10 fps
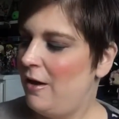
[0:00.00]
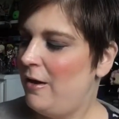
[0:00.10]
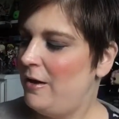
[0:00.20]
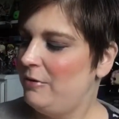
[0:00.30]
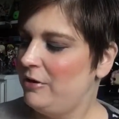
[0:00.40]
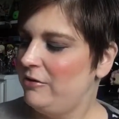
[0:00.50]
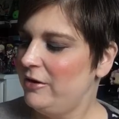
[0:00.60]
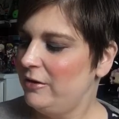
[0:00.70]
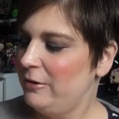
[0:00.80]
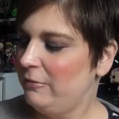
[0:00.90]
uh, but there's
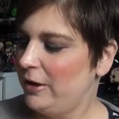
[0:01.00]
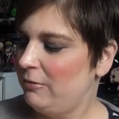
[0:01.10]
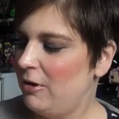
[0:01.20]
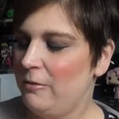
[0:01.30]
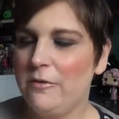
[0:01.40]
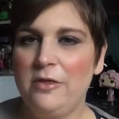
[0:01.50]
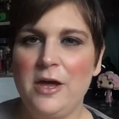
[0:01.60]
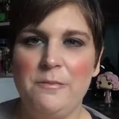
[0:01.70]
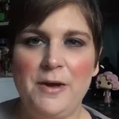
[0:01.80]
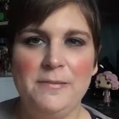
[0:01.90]
nothing really wrong with
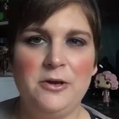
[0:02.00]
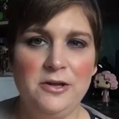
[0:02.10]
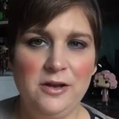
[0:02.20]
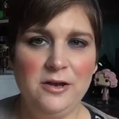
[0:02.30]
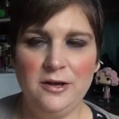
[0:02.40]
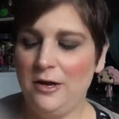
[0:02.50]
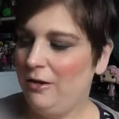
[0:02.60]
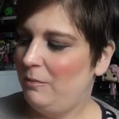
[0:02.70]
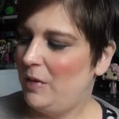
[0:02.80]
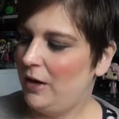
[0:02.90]
them. I could take it out
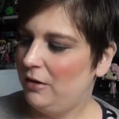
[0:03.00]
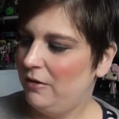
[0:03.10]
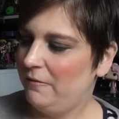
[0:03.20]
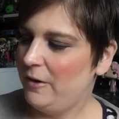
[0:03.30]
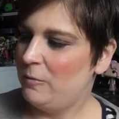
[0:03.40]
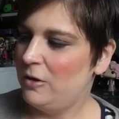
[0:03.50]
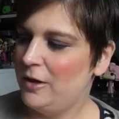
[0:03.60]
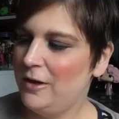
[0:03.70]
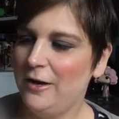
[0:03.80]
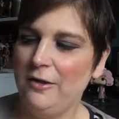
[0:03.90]
of the box if I
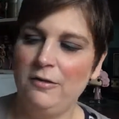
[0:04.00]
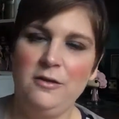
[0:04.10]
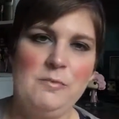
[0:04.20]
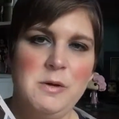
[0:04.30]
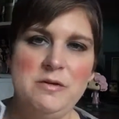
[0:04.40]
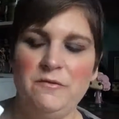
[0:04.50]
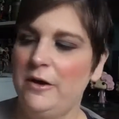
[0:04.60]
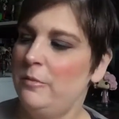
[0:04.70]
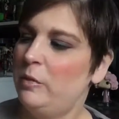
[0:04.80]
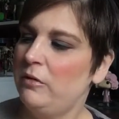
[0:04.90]
want. I can see maybe if
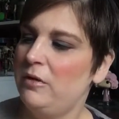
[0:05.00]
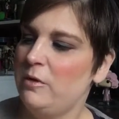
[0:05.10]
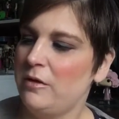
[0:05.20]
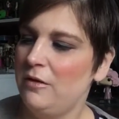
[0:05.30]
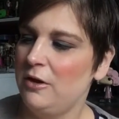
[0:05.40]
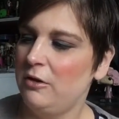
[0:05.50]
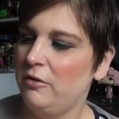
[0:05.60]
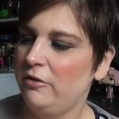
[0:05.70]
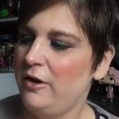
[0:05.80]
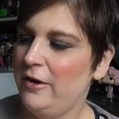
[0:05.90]
I can pull some of the
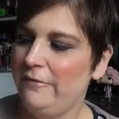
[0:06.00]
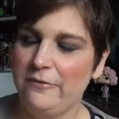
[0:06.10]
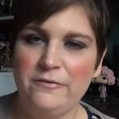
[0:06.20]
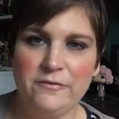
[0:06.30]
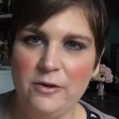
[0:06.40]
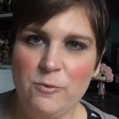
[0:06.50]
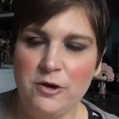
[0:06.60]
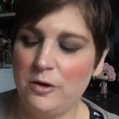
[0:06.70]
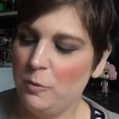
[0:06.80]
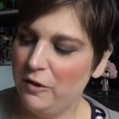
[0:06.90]
stickers off, if they
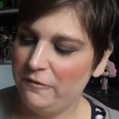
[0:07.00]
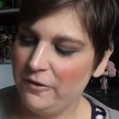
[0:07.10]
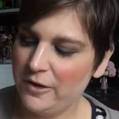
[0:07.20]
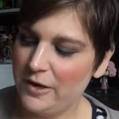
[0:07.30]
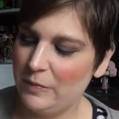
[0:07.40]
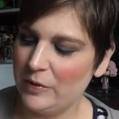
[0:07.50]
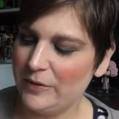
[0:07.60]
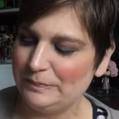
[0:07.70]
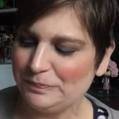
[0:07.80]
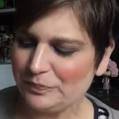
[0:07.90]
want to come off or not,
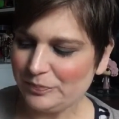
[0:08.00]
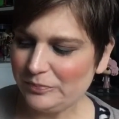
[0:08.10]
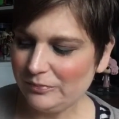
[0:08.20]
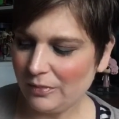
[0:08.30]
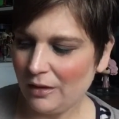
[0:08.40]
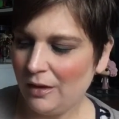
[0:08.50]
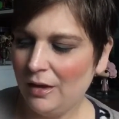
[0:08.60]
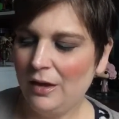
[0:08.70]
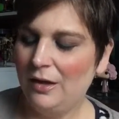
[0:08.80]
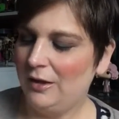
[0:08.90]
but
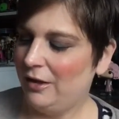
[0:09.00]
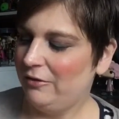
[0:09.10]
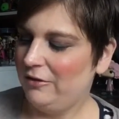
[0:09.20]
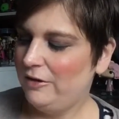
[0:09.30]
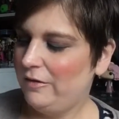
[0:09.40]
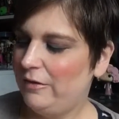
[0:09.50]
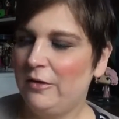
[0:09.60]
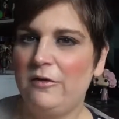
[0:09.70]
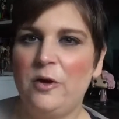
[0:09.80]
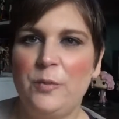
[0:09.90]
it's
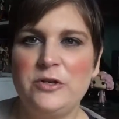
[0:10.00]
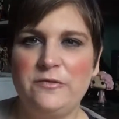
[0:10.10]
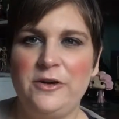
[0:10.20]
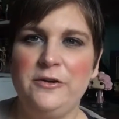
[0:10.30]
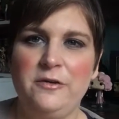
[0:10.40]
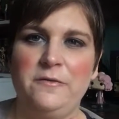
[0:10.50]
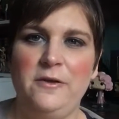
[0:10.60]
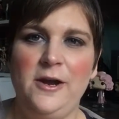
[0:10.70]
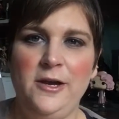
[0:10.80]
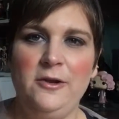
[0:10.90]
just so much fun to
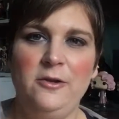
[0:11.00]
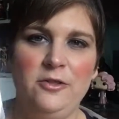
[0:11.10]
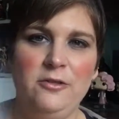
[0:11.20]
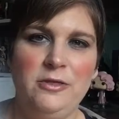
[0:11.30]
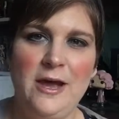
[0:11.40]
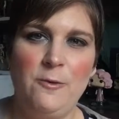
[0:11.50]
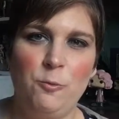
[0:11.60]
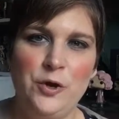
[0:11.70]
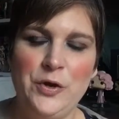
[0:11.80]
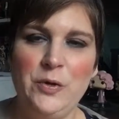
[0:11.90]
find that
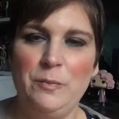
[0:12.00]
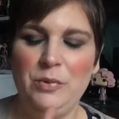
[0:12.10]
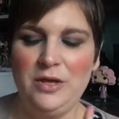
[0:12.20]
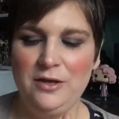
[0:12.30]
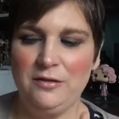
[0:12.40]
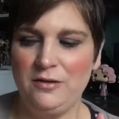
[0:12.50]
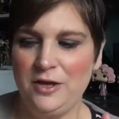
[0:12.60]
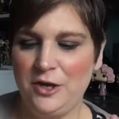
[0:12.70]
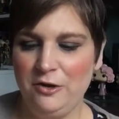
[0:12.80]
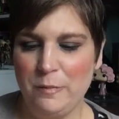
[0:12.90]
one piece
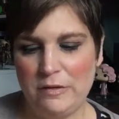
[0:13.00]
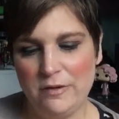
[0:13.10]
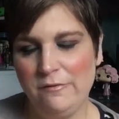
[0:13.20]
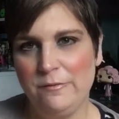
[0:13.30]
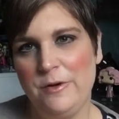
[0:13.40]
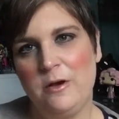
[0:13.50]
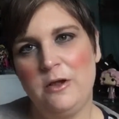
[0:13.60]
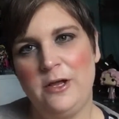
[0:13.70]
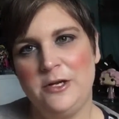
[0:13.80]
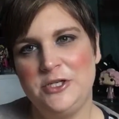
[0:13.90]
that you're missing from your
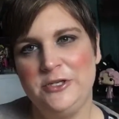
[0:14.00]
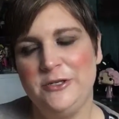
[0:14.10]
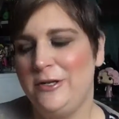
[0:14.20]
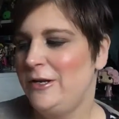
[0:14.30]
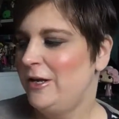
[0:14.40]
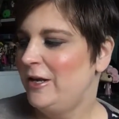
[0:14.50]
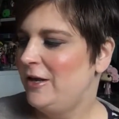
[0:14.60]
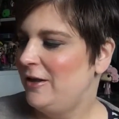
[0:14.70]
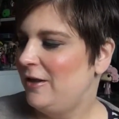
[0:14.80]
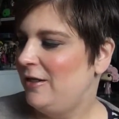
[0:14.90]
collection
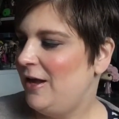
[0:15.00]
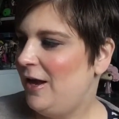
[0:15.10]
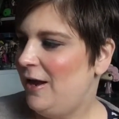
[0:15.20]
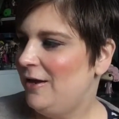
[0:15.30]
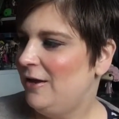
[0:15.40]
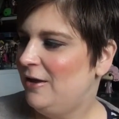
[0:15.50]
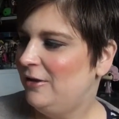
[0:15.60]
that